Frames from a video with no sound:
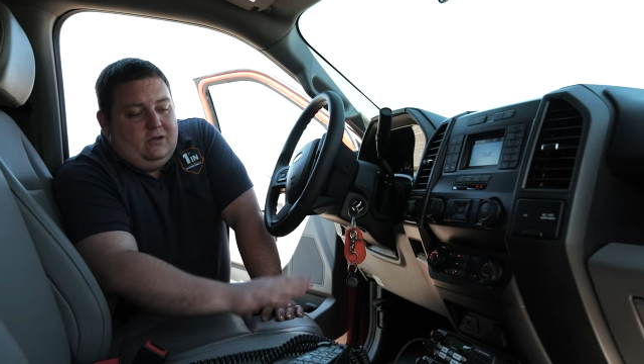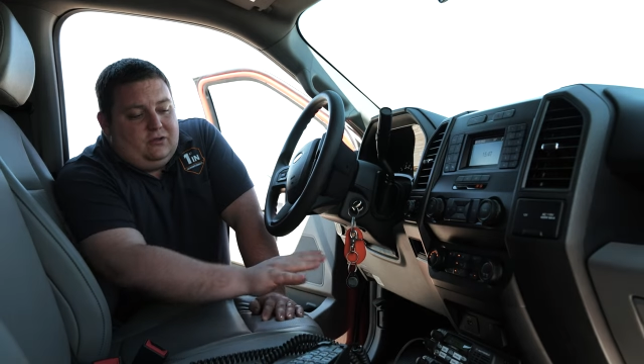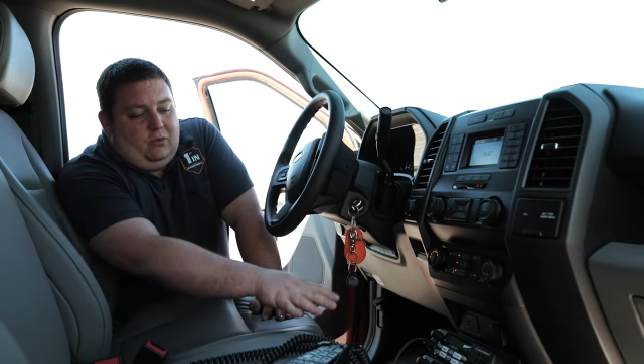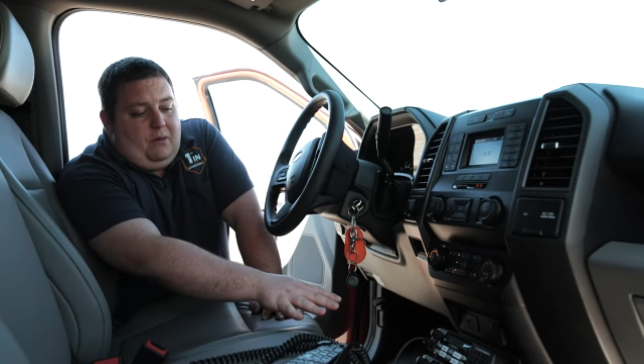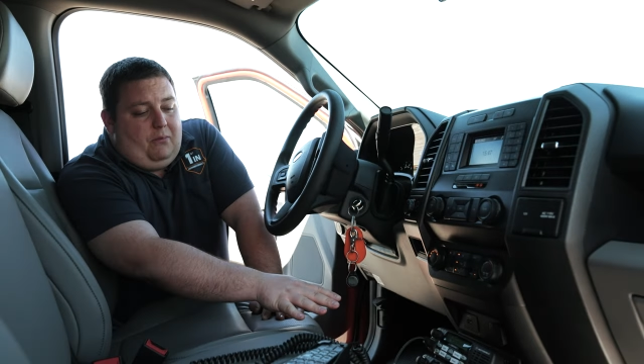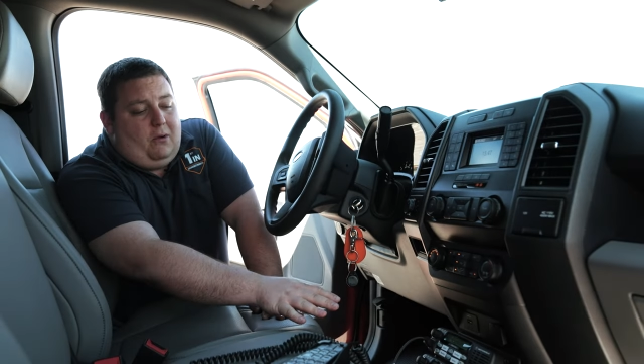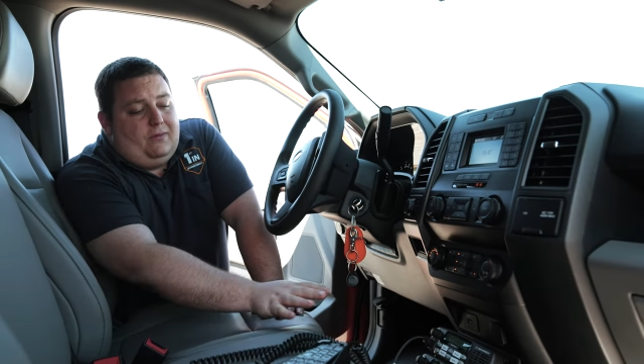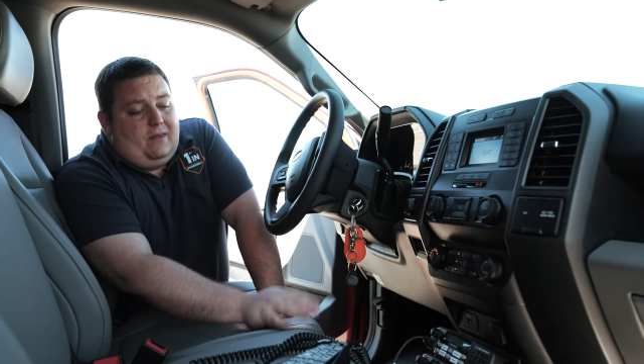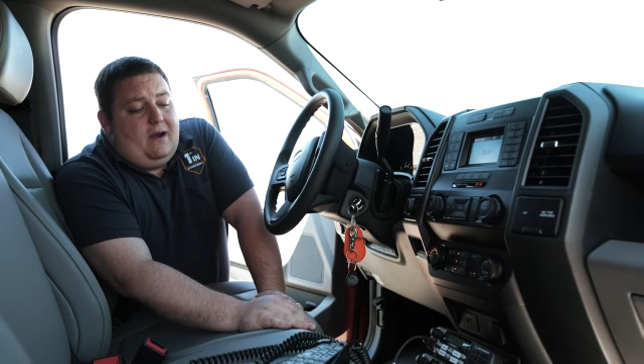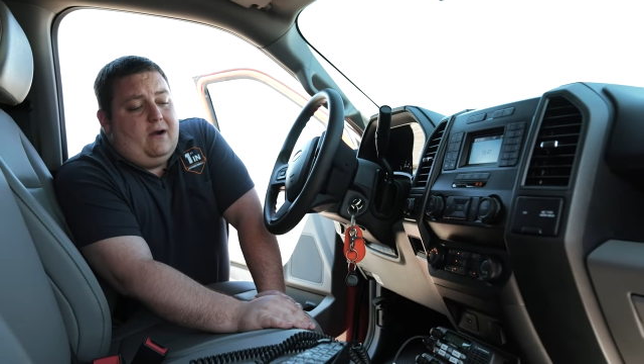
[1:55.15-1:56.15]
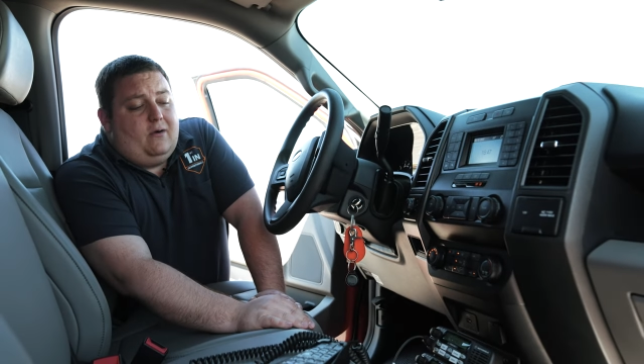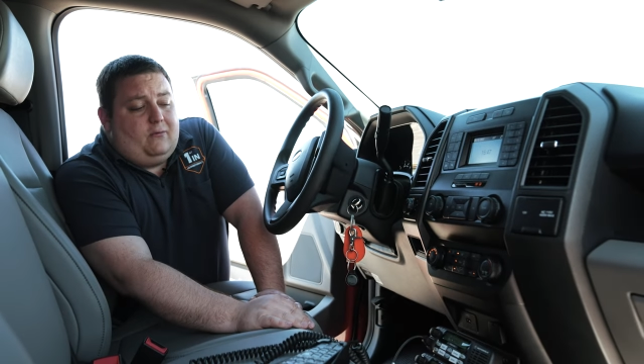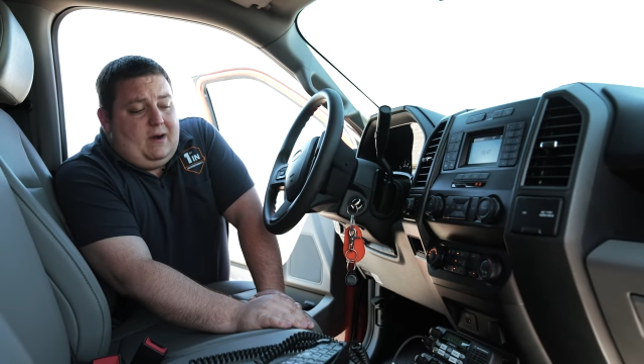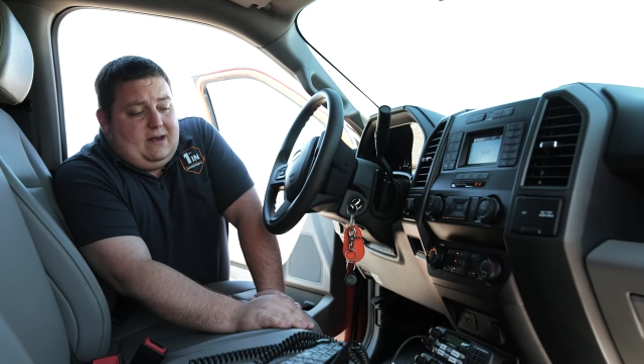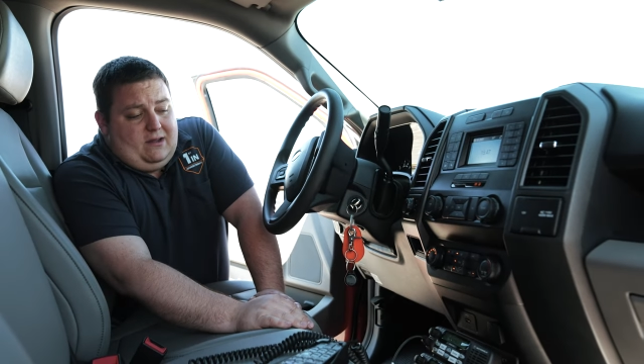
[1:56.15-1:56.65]
So we brought their
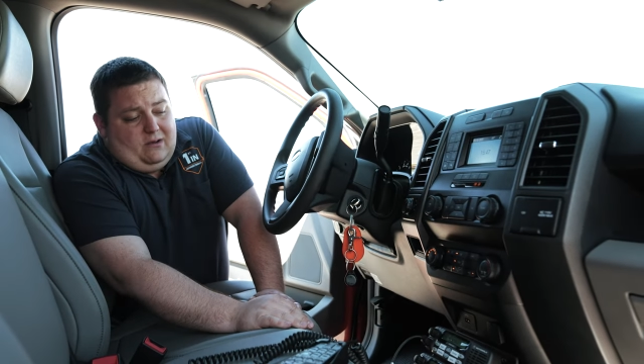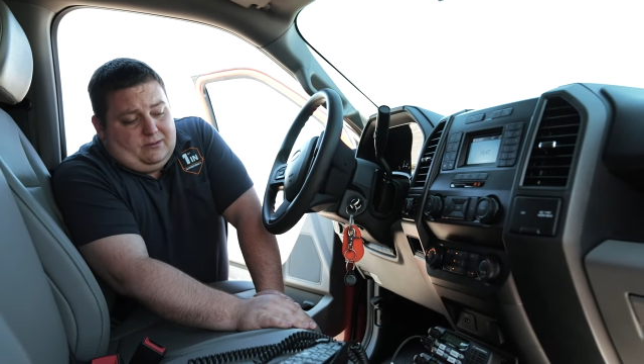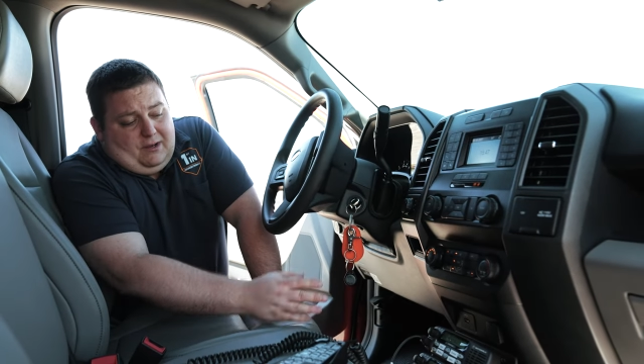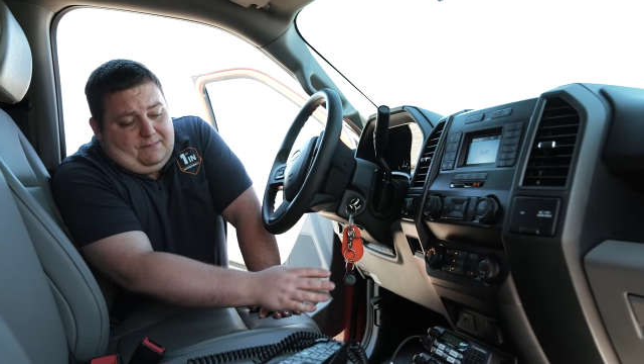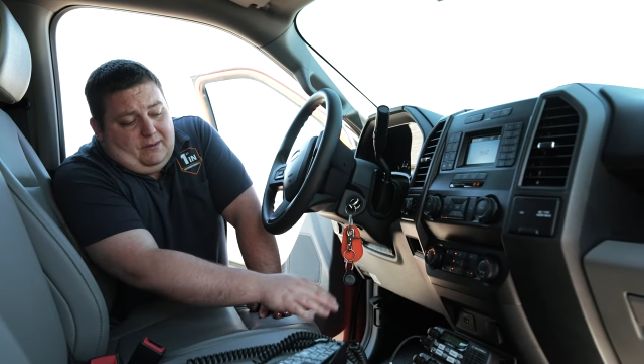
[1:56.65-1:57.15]
radios up